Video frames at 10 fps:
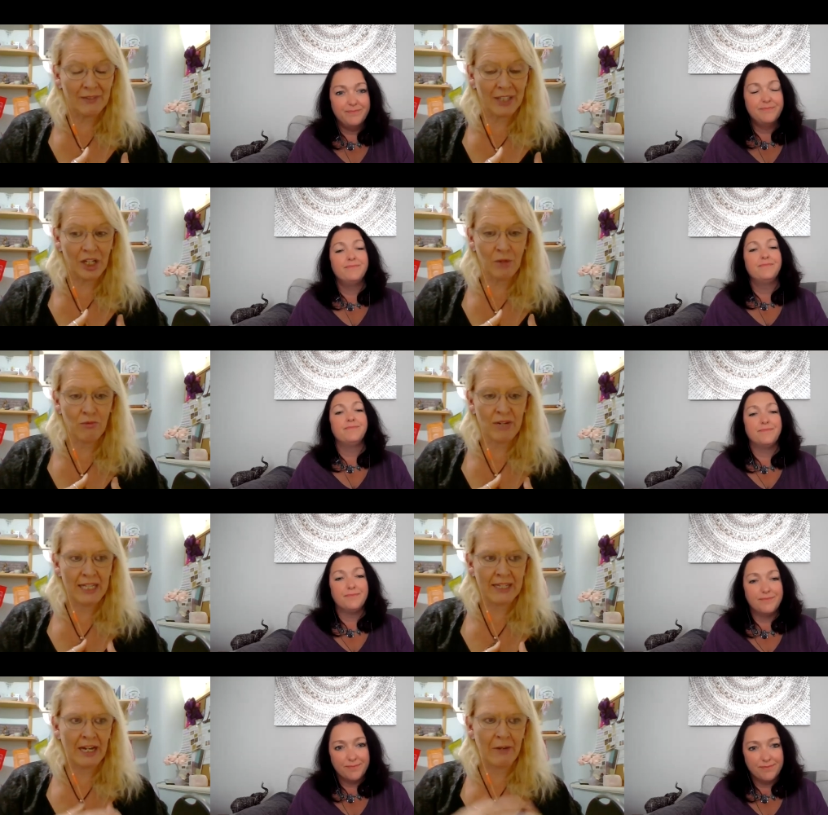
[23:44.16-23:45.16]
Speaker 1: of like you know,
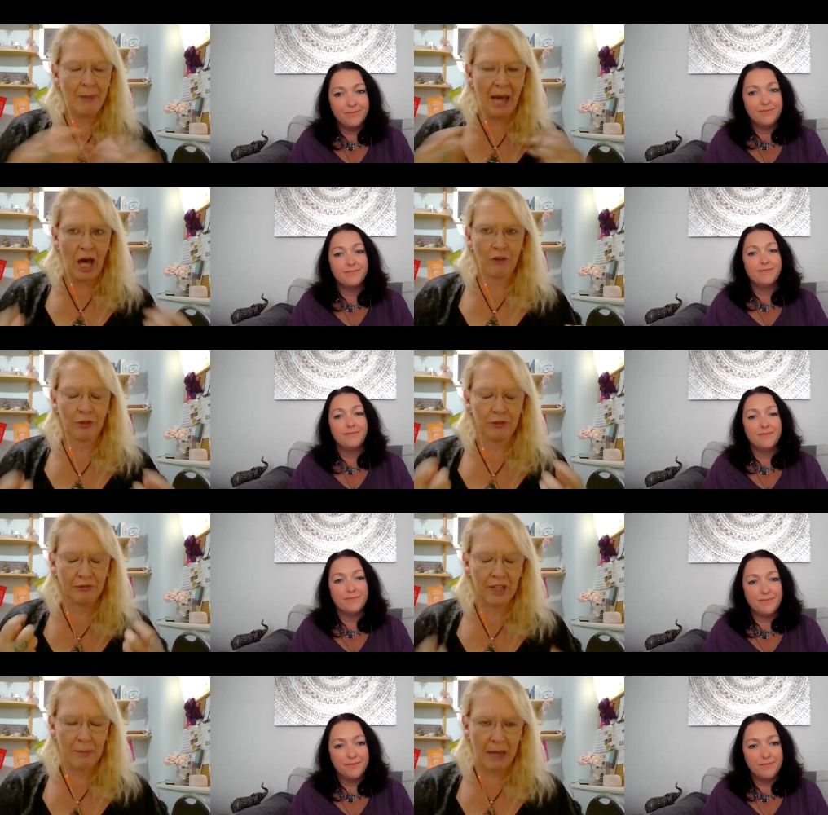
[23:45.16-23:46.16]
really kind of powerful
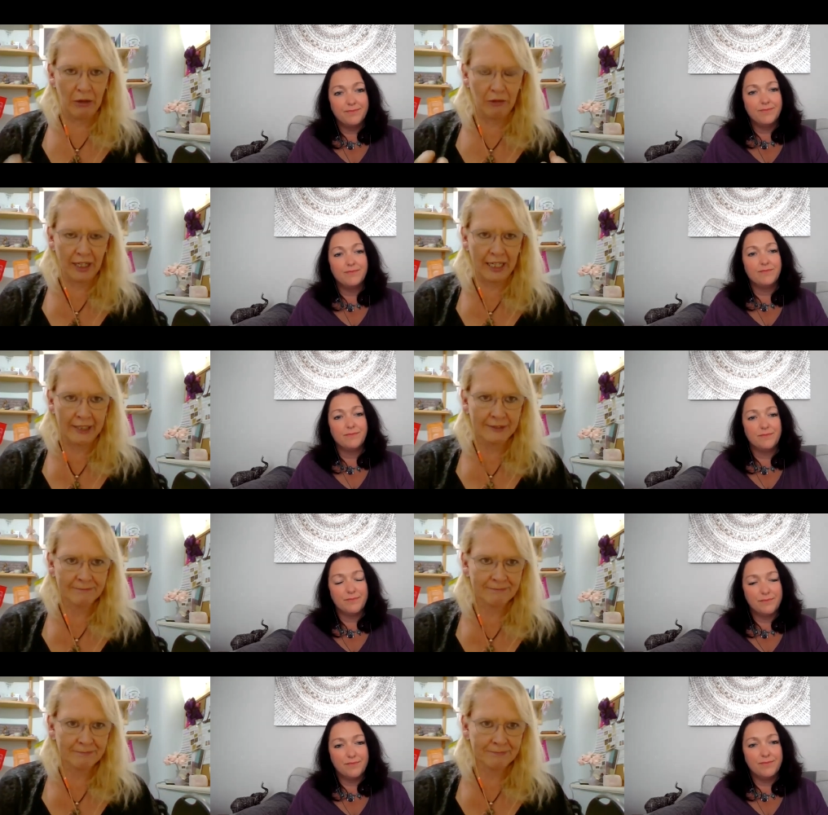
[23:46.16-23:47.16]
female figure.
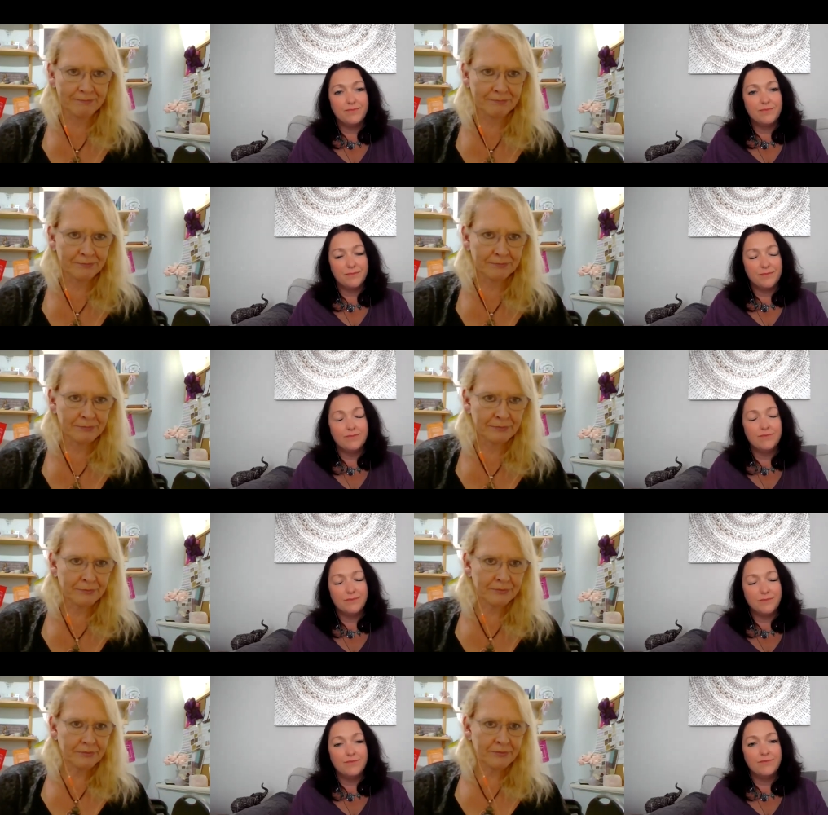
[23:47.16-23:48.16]
Mm.
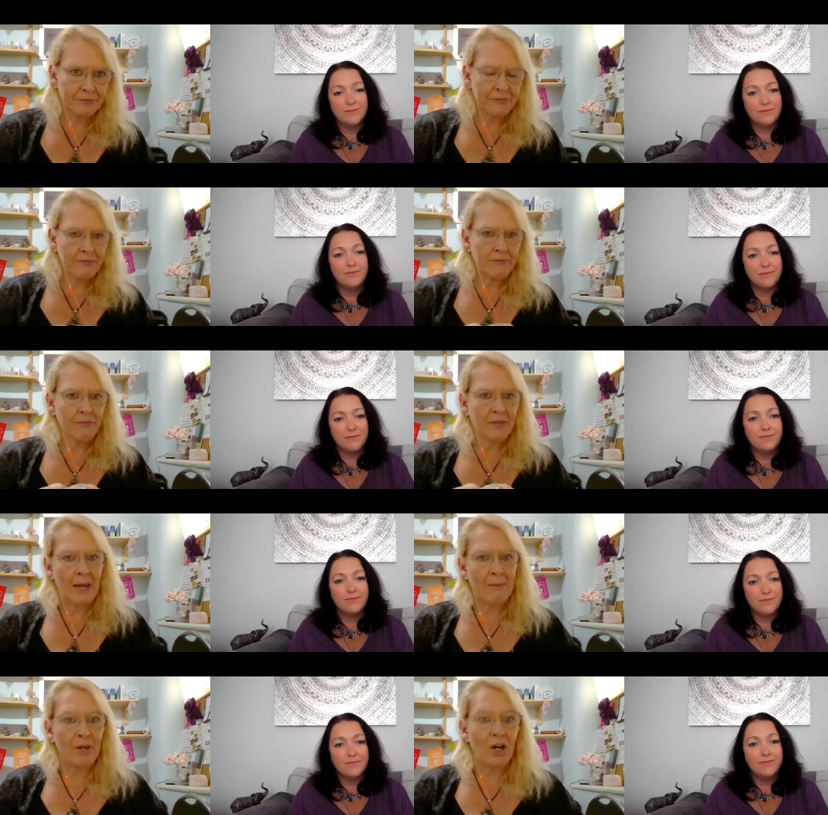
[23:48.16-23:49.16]

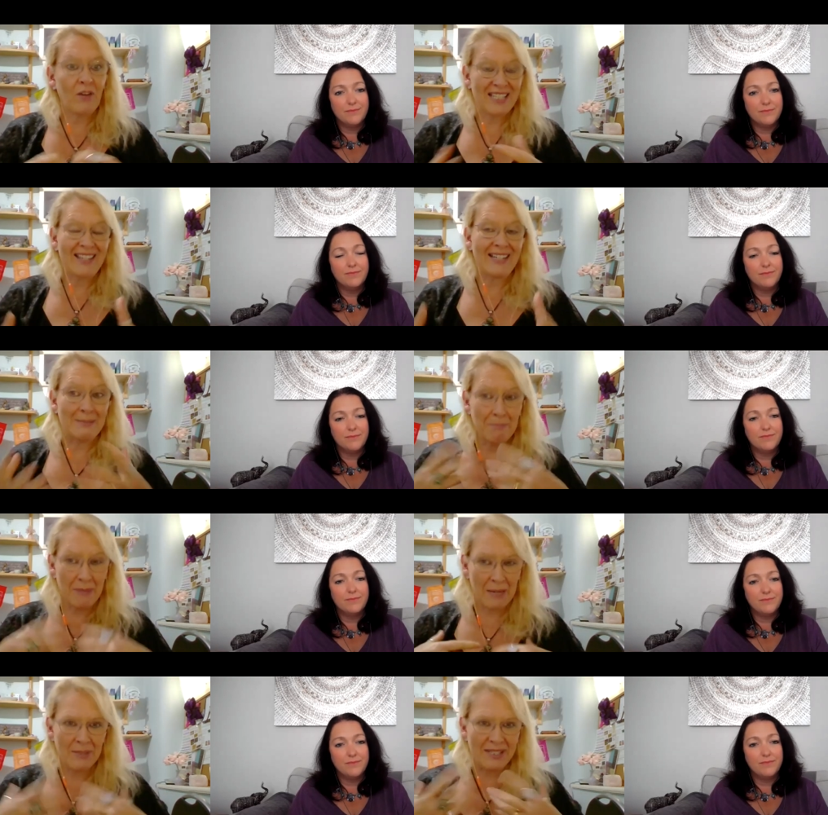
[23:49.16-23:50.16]
Um, but obviously, that's
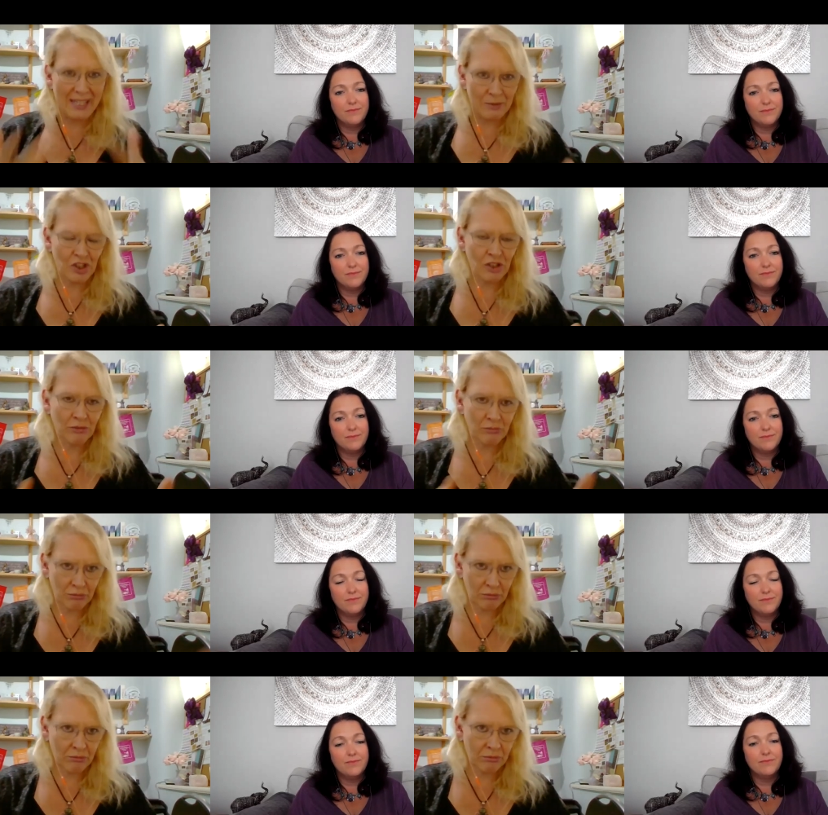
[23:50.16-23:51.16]
my
Speaker 2: perception
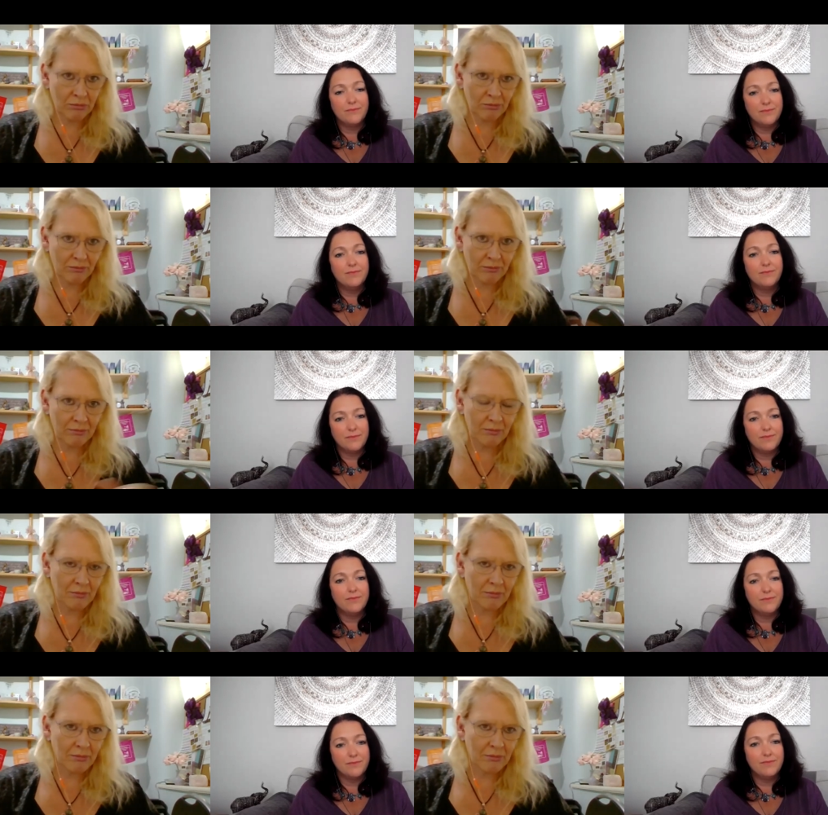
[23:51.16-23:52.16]

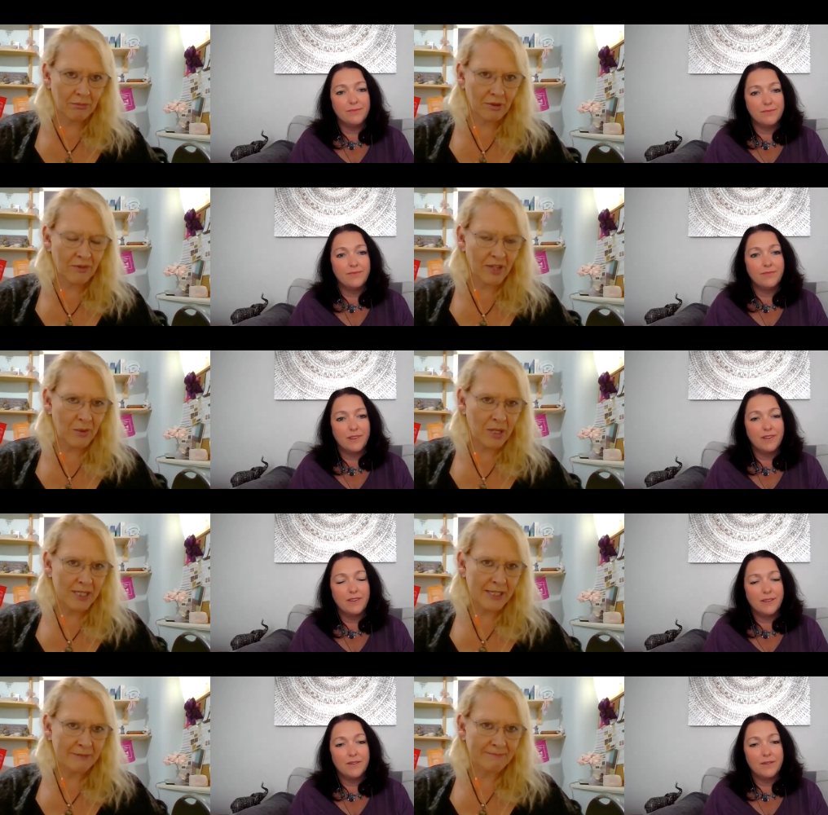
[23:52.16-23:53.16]
mm. of that
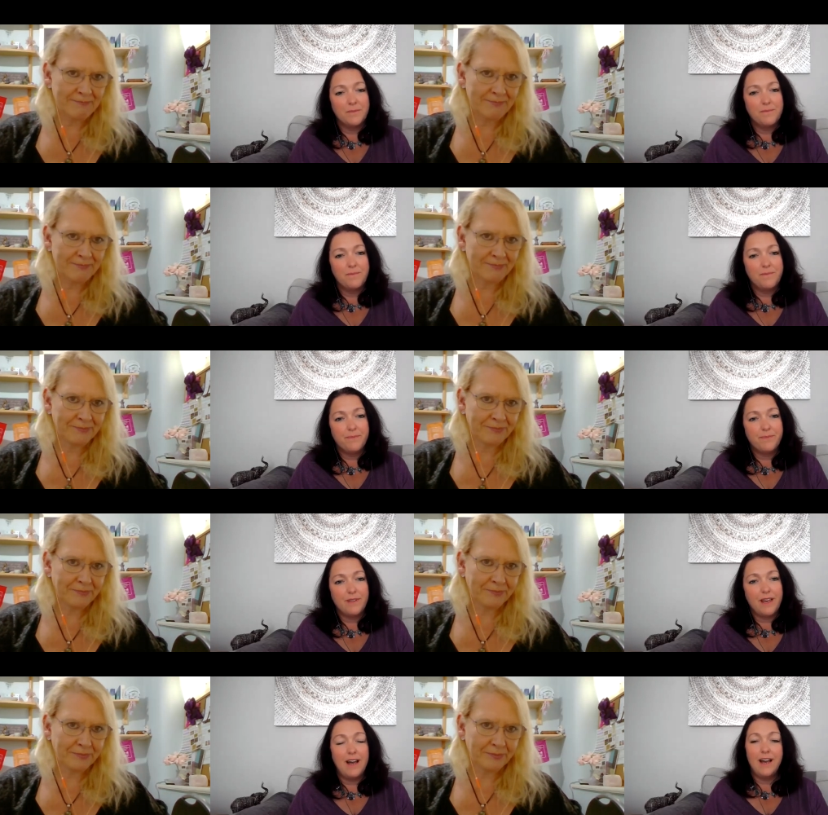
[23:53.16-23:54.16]
word.
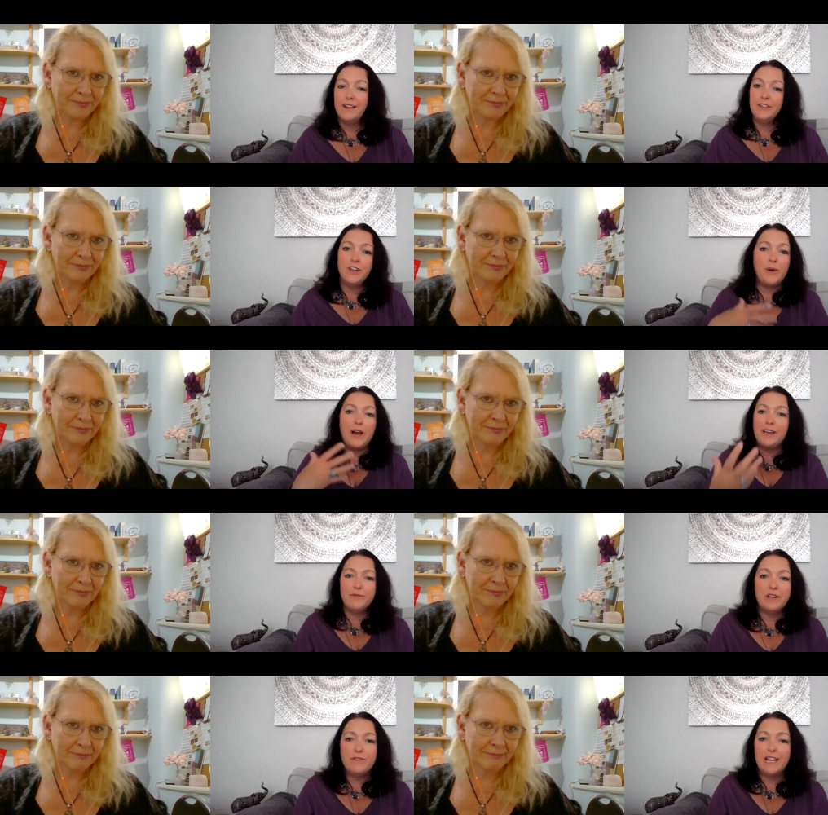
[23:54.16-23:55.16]
Uh, you know, I
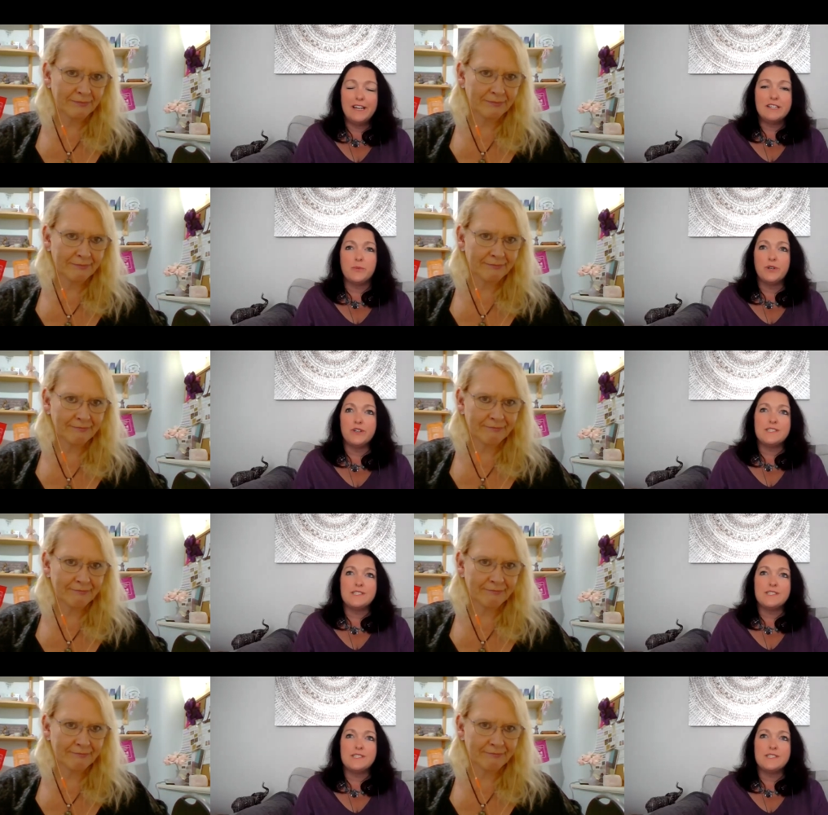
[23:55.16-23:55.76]
can really relate to what you're